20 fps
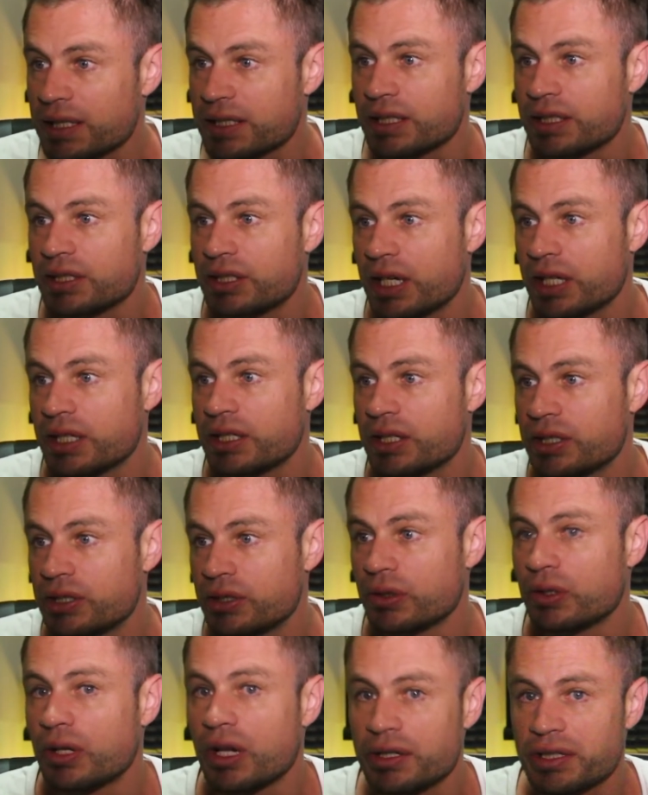it's a
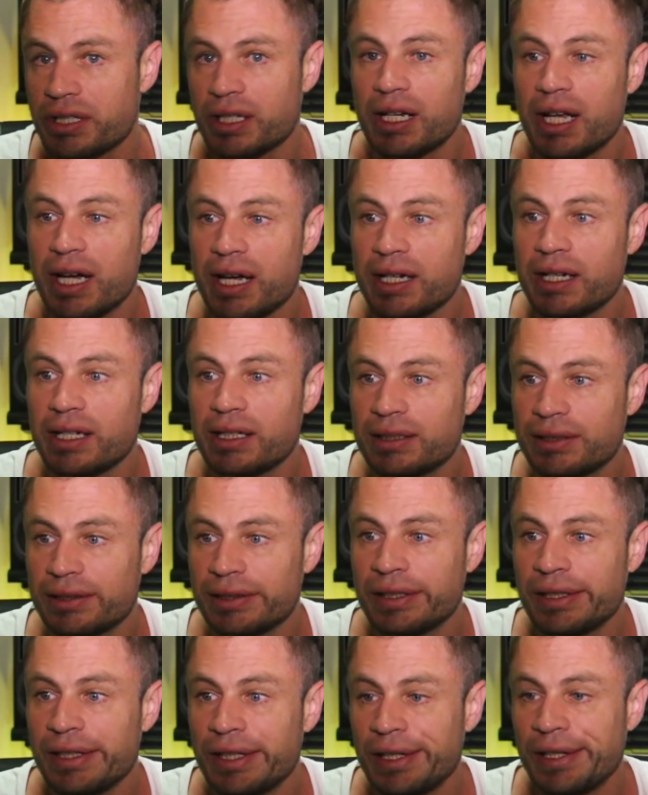dual oscillator
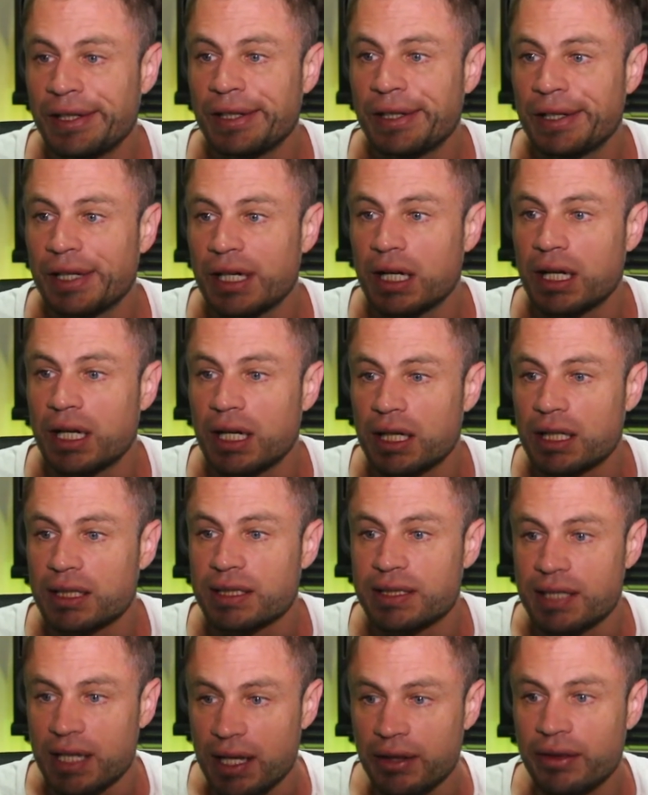
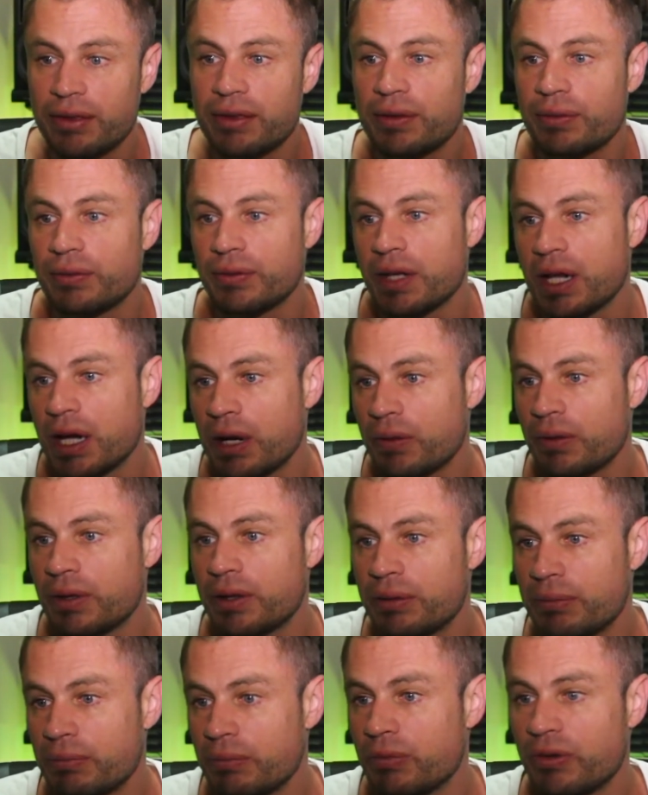synth,
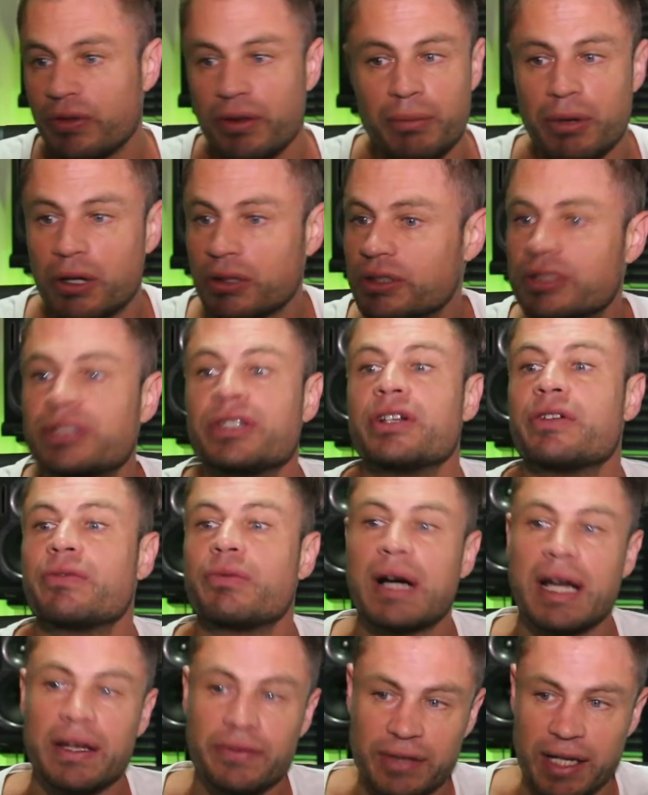with a multitude of
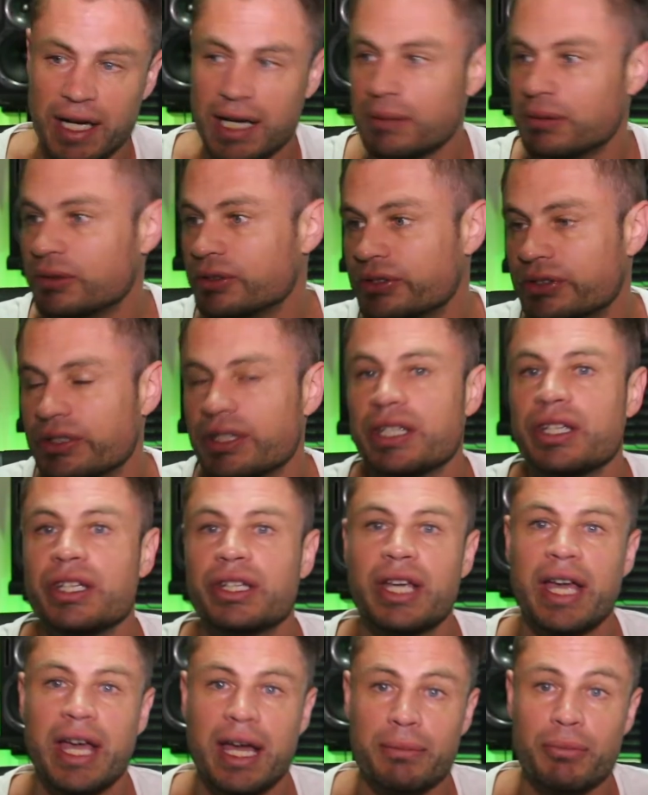wavetables that you
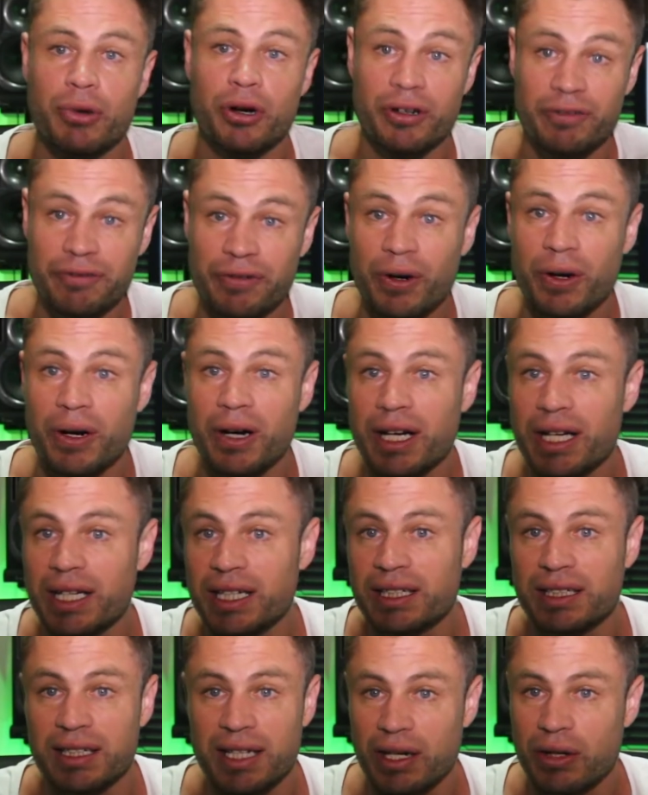can modify
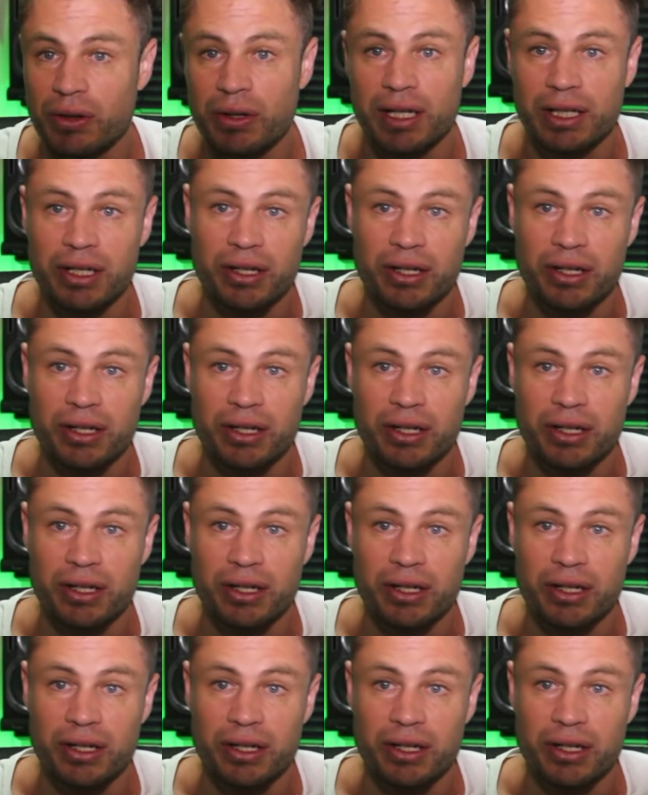and all